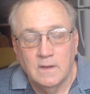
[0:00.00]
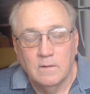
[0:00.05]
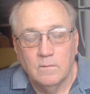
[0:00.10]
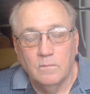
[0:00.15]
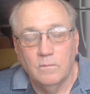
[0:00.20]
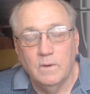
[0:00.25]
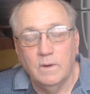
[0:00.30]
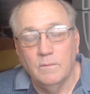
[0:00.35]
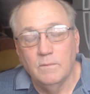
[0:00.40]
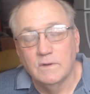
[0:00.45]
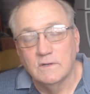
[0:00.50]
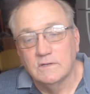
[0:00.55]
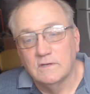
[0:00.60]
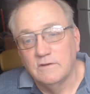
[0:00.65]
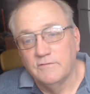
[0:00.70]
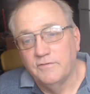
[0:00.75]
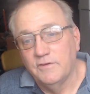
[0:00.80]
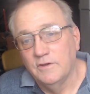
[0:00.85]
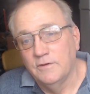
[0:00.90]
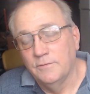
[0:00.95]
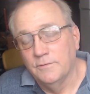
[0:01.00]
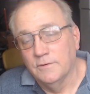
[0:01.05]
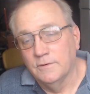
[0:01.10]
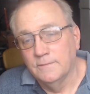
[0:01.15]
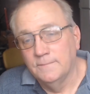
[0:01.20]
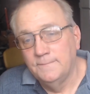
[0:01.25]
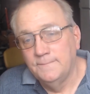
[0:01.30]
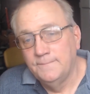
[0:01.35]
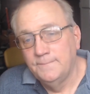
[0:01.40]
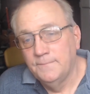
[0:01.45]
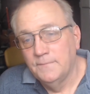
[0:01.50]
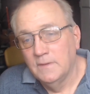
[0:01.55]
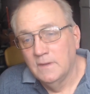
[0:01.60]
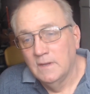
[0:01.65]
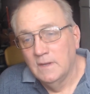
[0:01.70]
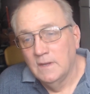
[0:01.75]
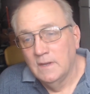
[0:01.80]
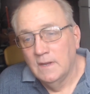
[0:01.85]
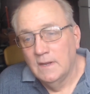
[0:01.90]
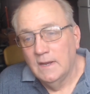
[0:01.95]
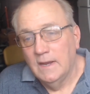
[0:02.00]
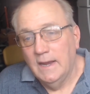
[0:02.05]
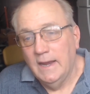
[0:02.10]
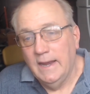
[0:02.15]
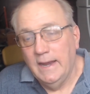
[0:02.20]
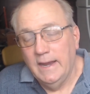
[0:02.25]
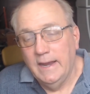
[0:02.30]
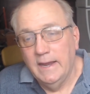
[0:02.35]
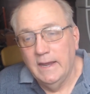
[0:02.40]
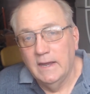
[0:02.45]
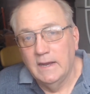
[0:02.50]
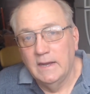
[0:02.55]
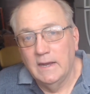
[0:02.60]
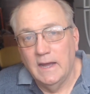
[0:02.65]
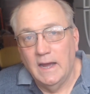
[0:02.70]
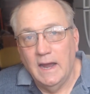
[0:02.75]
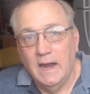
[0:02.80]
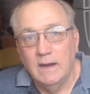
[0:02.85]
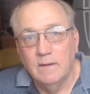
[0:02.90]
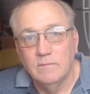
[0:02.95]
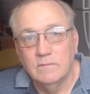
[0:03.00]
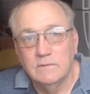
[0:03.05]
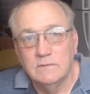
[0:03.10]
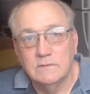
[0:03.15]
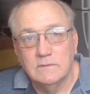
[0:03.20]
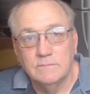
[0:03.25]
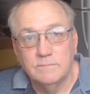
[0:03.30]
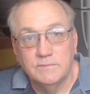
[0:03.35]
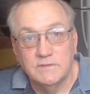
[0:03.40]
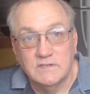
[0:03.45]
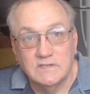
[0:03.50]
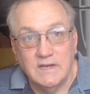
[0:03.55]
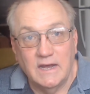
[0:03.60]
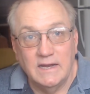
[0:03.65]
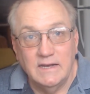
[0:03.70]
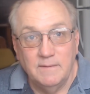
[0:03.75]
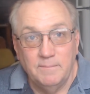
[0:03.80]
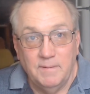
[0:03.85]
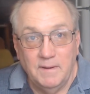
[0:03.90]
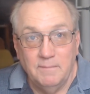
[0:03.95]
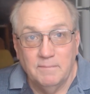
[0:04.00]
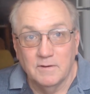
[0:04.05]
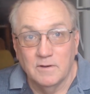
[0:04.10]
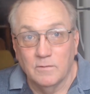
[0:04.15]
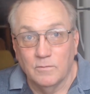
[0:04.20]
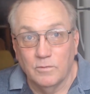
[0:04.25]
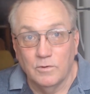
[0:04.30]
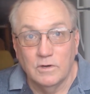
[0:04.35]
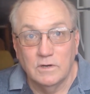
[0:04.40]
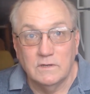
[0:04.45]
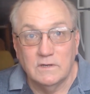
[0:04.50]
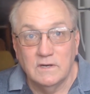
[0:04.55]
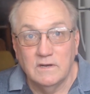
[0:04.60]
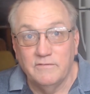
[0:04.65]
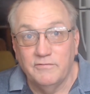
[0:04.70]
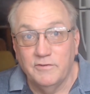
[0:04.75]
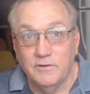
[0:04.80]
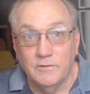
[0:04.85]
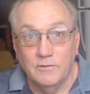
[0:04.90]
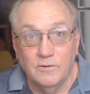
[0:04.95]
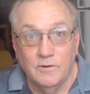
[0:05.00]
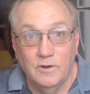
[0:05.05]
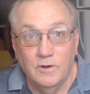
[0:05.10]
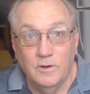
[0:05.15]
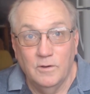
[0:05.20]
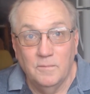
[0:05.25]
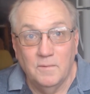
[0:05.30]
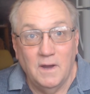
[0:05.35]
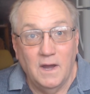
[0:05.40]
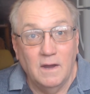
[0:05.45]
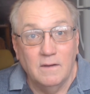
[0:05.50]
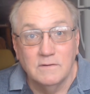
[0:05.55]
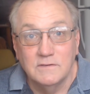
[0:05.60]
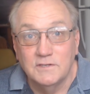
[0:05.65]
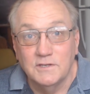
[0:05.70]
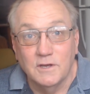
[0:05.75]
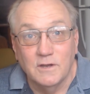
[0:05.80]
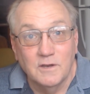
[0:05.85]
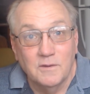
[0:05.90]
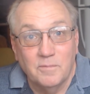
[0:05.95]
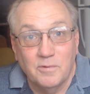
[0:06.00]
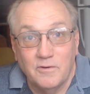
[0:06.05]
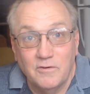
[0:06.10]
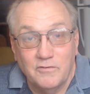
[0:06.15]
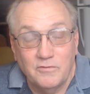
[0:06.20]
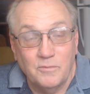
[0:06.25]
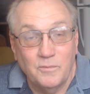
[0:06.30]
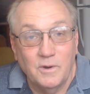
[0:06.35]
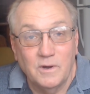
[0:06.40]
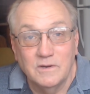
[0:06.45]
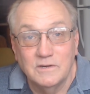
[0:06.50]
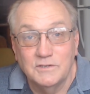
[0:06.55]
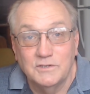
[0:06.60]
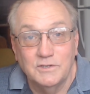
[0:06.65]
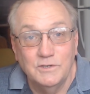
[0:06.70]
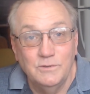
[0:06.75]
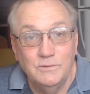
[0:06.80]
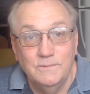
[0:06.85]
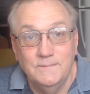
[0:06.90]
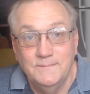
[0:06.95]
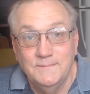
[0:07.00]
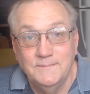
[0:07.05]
We went to the funeral, And I was, beside the people that worked in the funeral home, I was the only person wearing a suit.